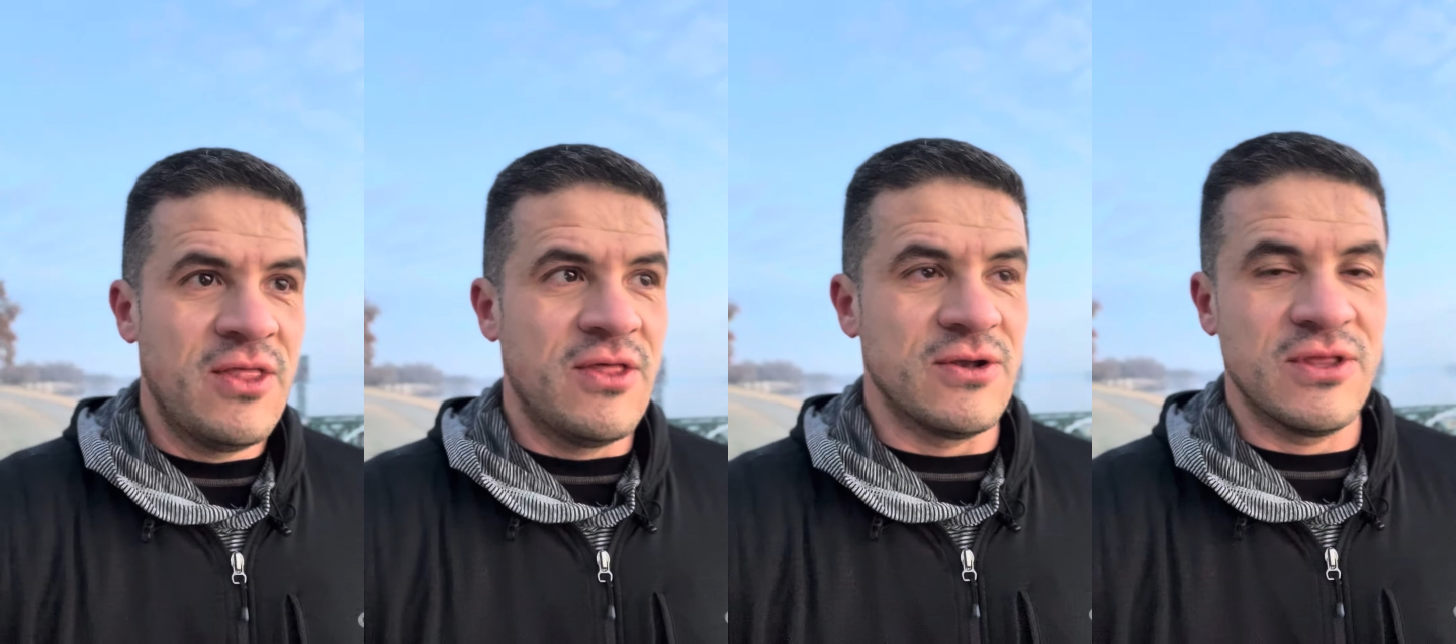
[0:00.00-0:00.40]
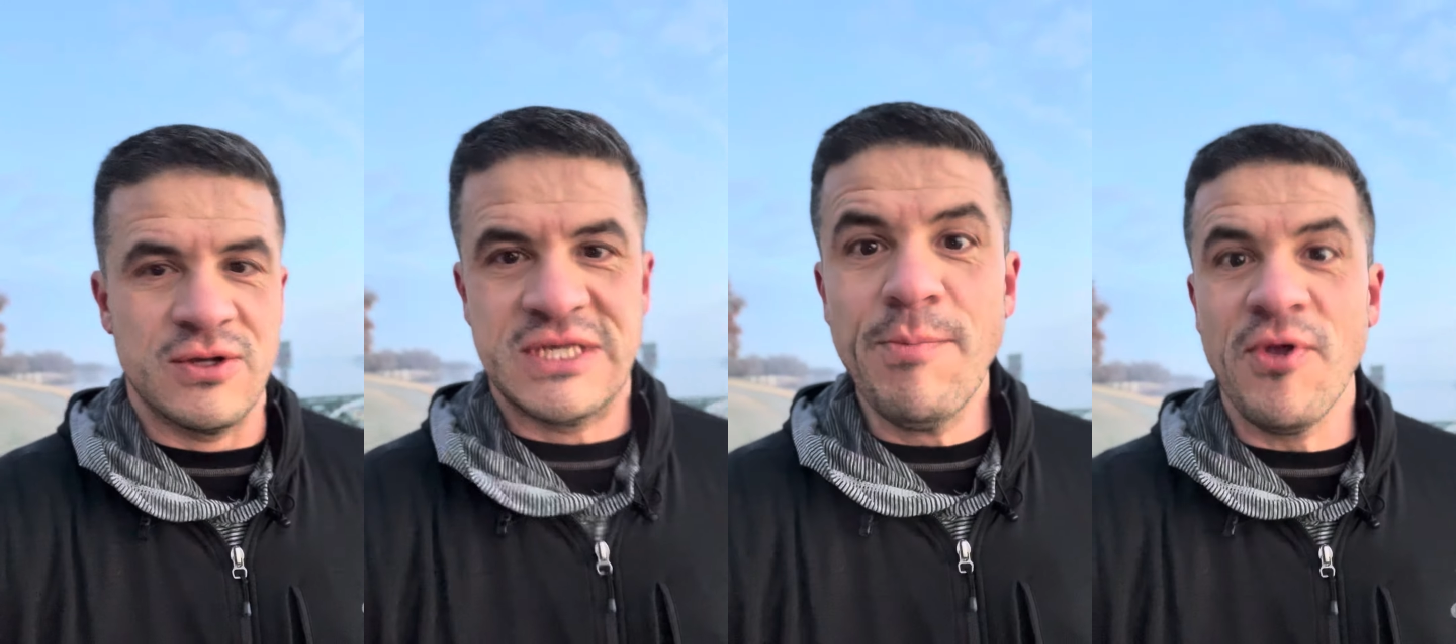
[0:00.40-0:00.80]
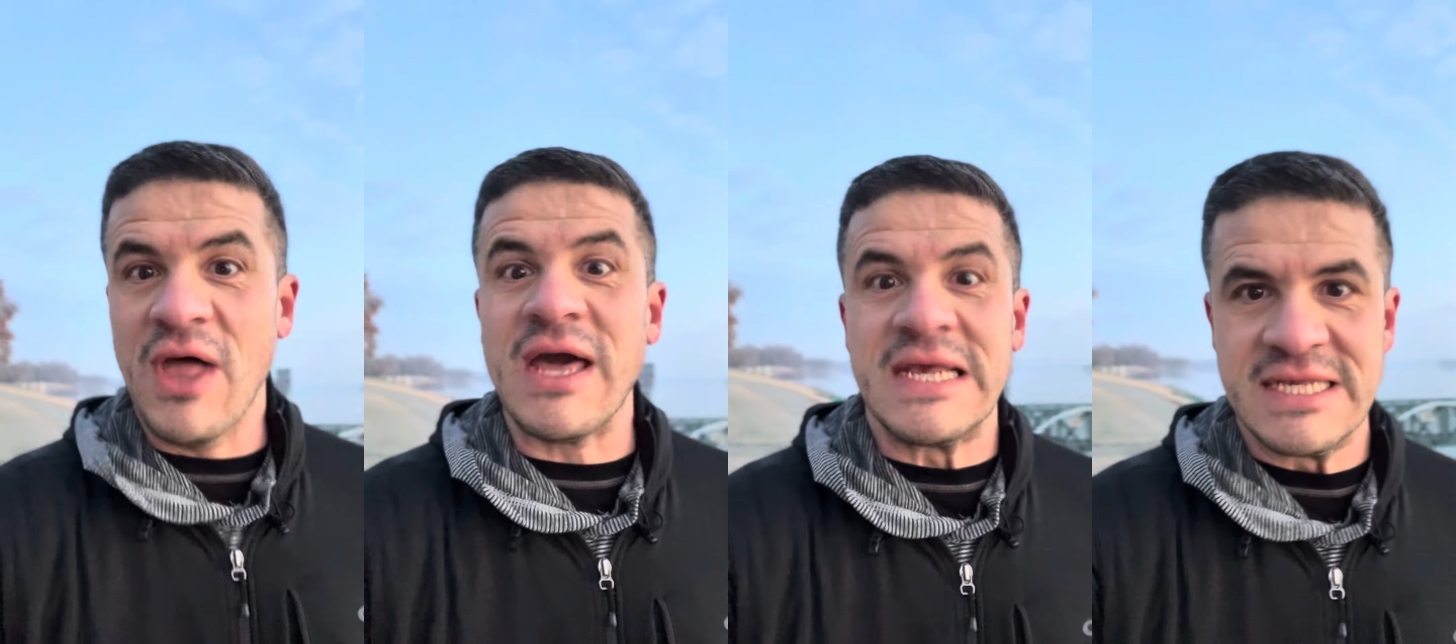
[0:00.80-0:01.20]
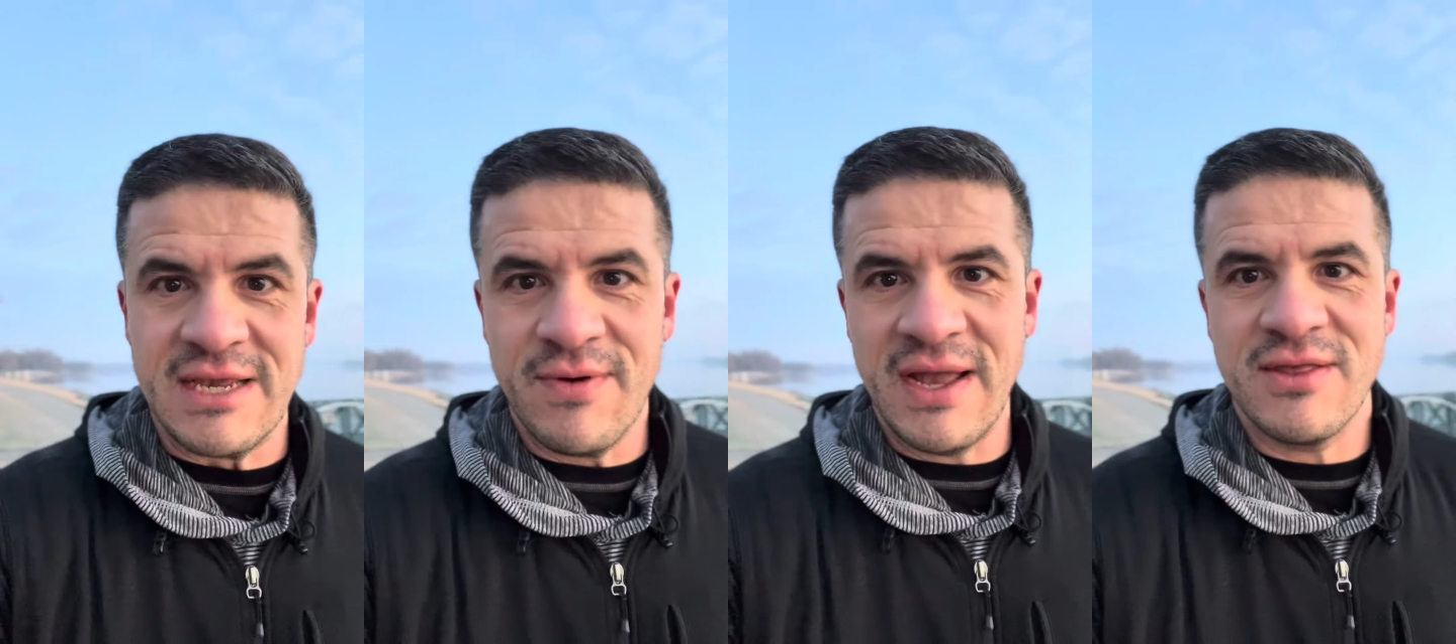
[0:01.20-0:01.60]
they're, they're simple, not easy,
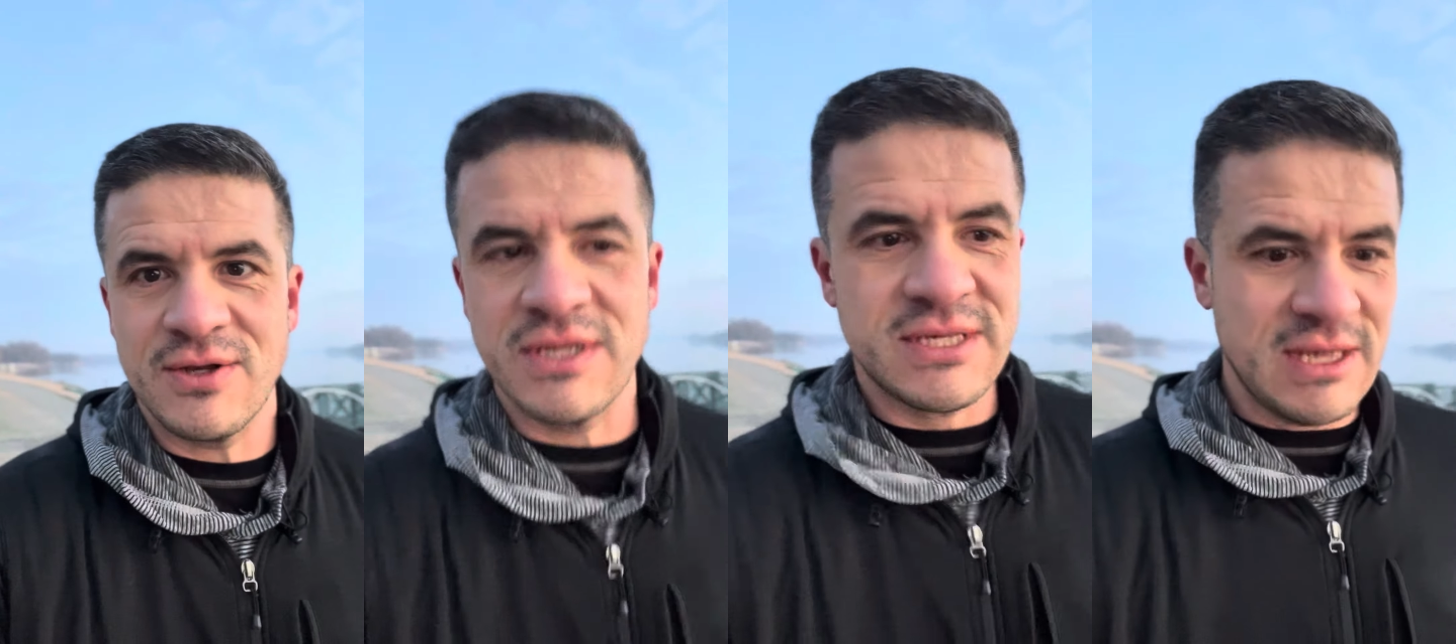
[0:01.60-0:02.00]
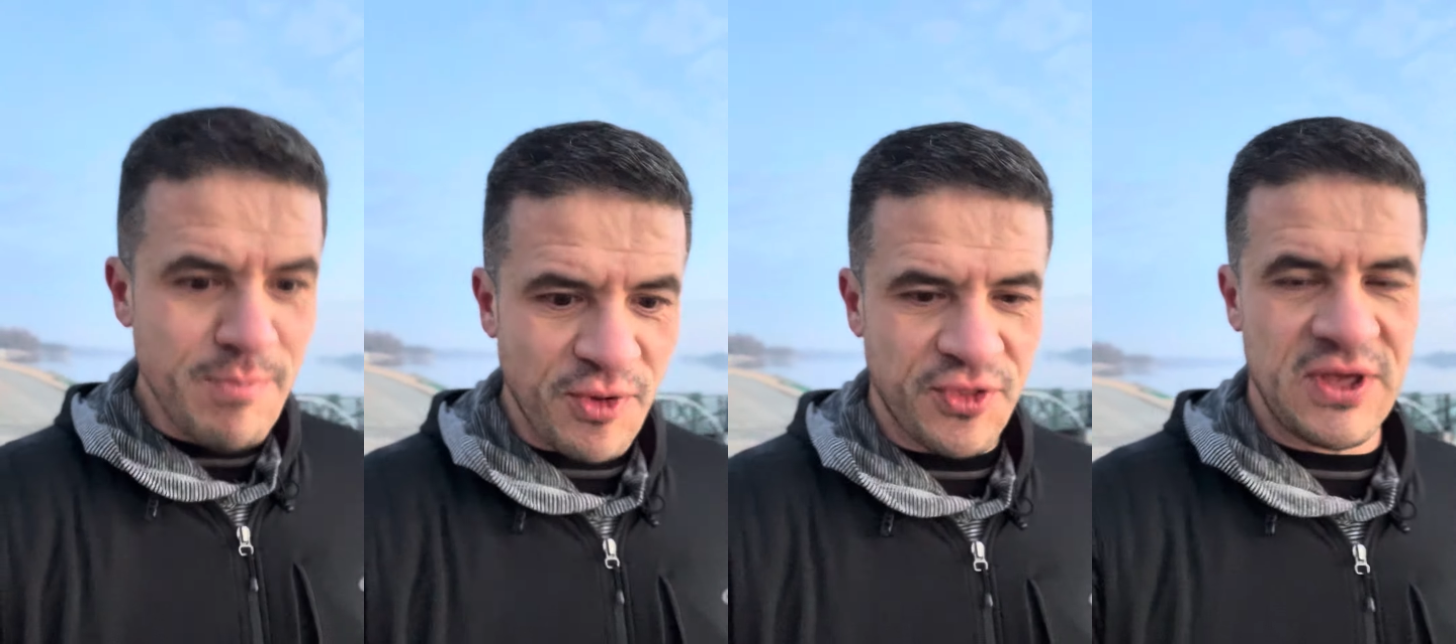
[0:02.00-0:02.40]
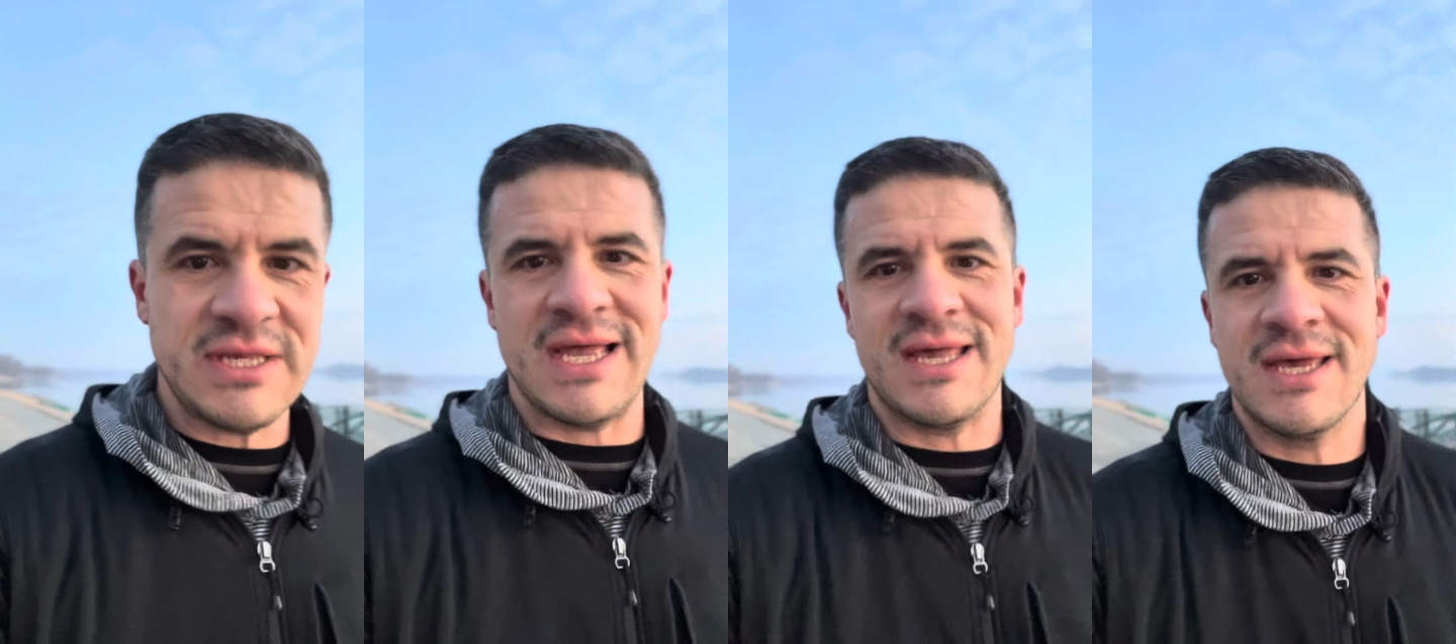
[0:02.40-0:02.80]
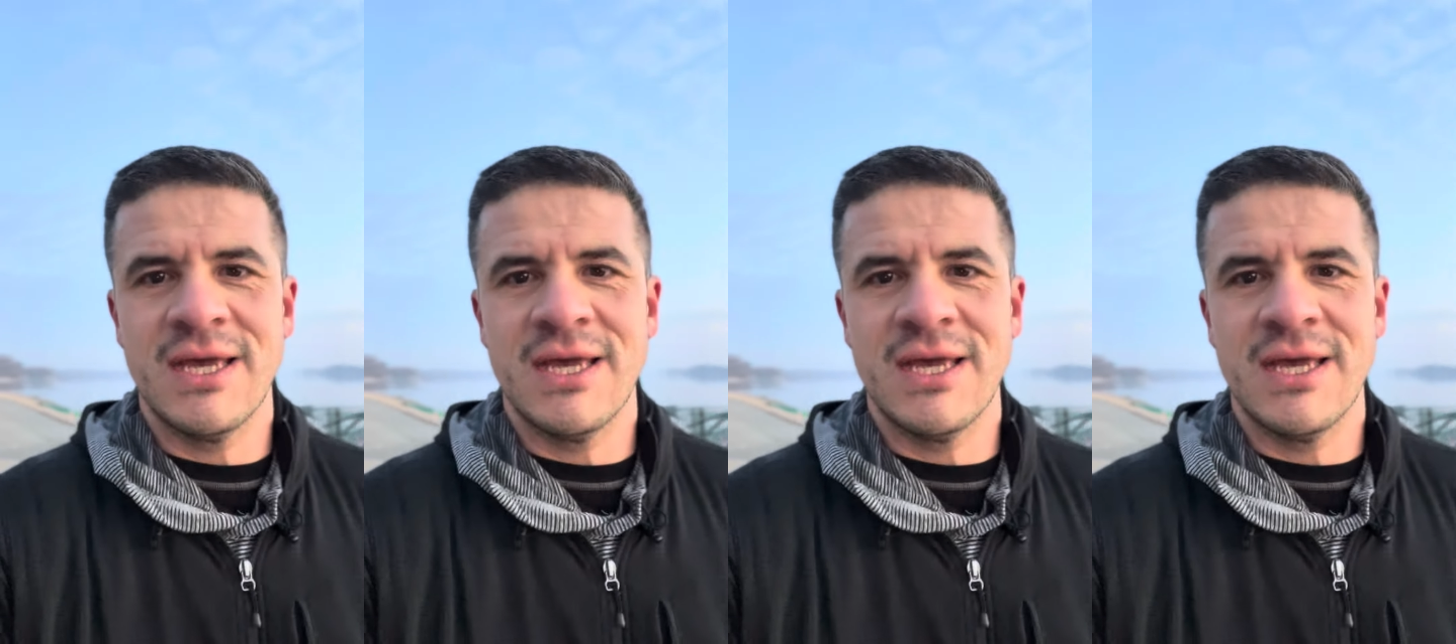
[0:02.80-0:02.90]
right? There's simple things like